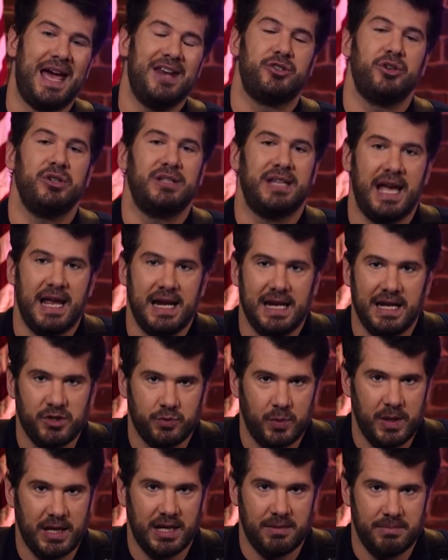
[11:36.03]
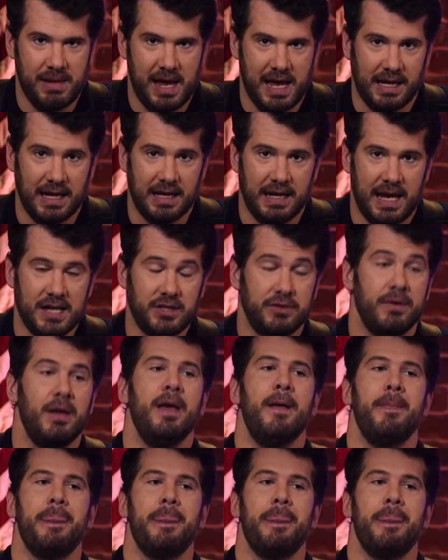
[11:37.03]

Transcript: entertaining as we can make it, as